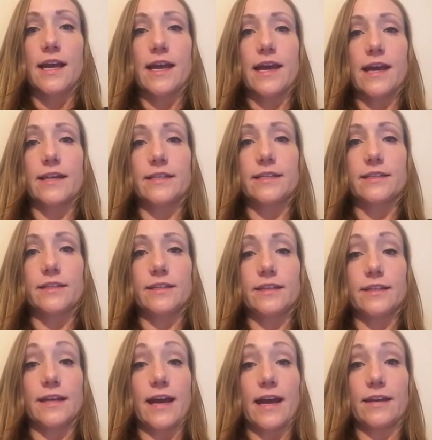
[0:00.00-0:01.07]
and
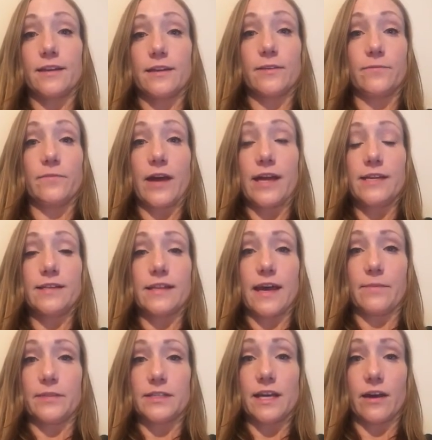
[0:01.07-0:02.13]
kind of confide in
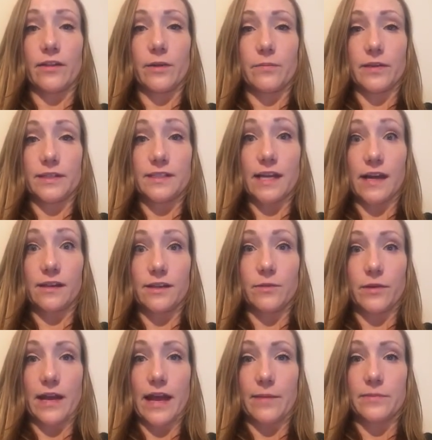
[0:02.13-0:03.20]
them and tell them exactly
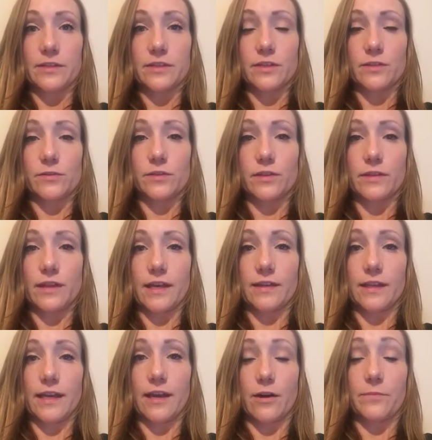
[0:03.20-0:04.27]
what happened to you so
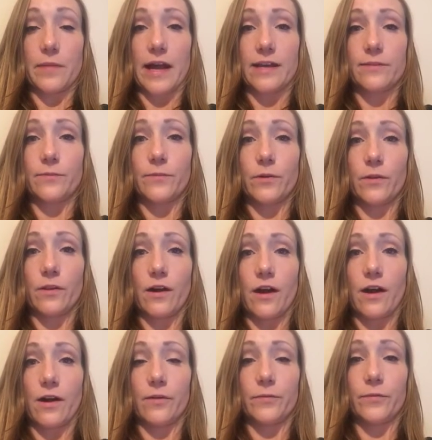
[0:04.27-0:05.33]
that they are mindful
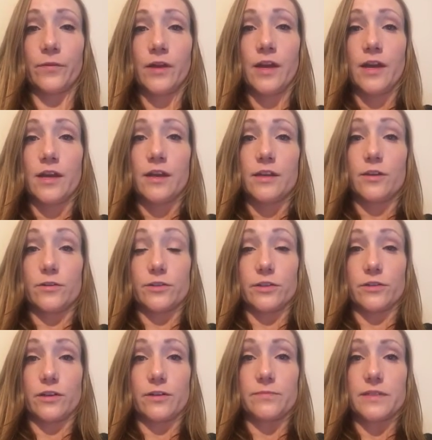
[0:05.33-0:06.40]
of your
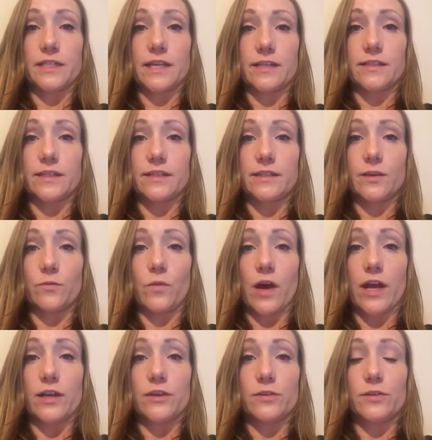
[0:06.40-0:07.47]
circumstances and
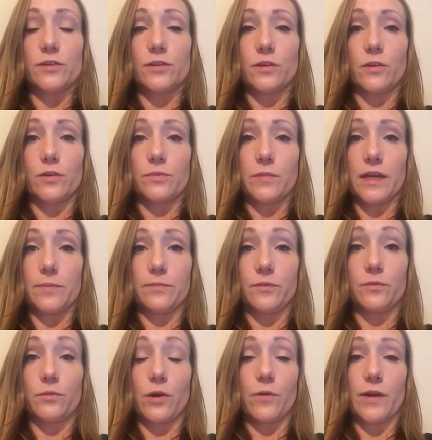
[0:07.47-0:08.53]
why you may
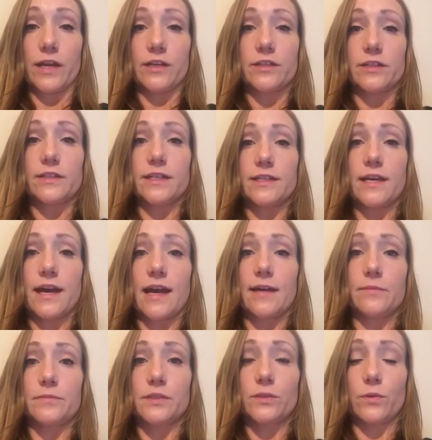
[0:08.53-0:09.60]
grow anxious at
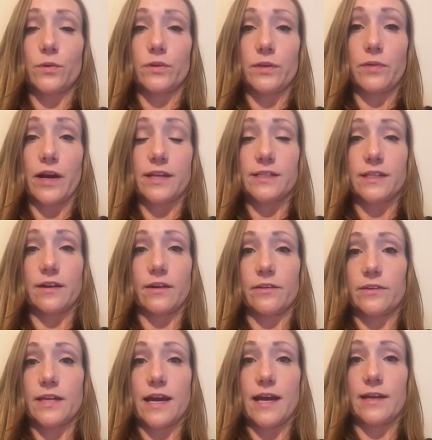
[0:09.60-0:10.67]
times or depressed at
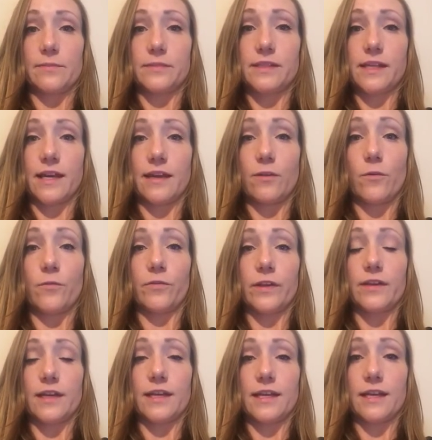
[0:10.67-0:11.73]
other times, and
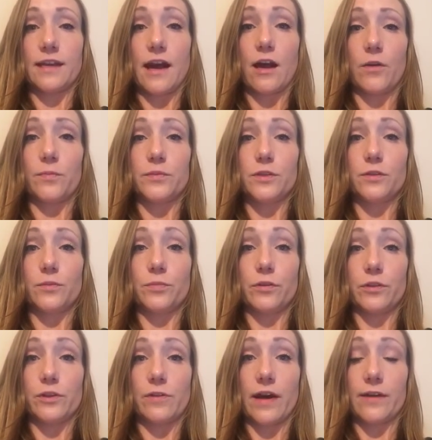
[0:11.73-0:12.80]
hopefully they can help to
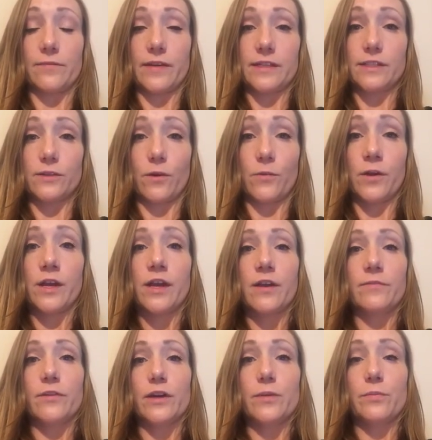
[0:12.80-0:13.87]
pull you out of it. So
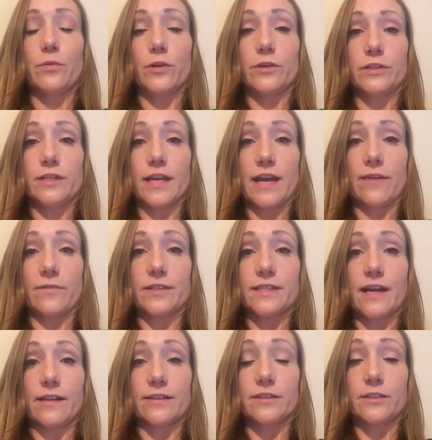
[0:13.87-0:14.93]
very important to have a
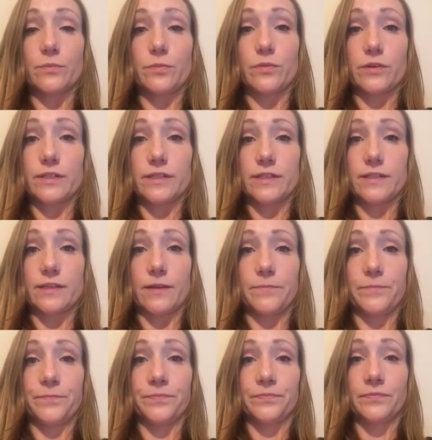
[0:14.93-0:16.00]
solid support
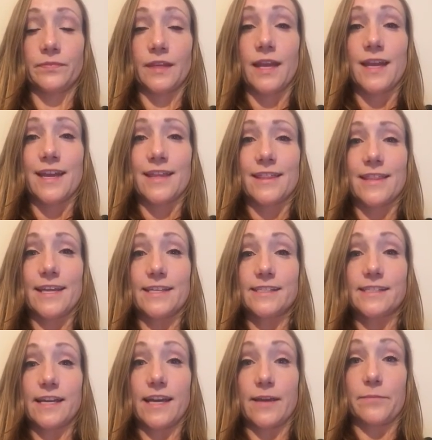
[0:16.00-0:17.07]
system.
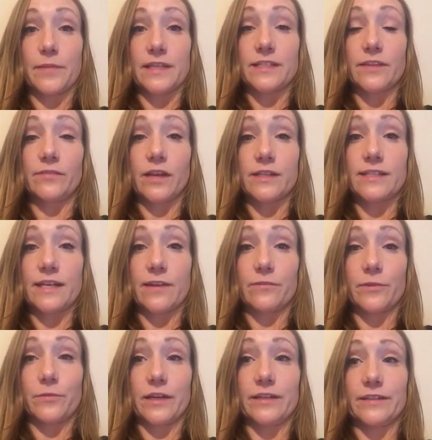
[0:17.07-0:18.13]
Thanks, and best of luck to
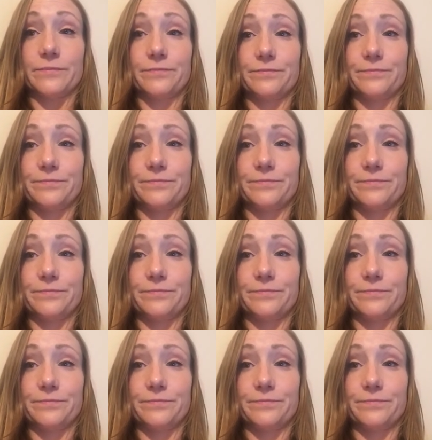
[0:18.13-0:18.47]
everyone.